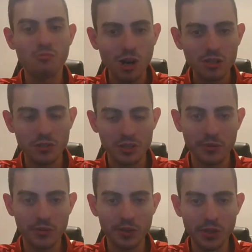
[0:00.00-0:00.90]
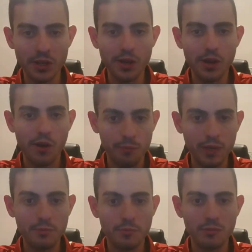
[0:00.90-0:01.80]
relatives of
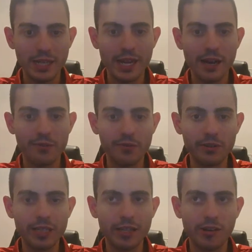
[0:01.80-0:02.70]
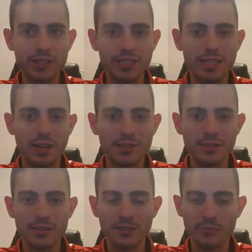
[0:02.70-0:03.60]
people that have that are in the
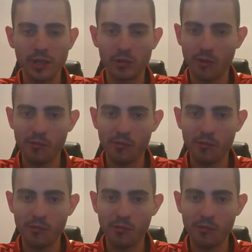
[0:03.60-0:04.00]
autism spectrum.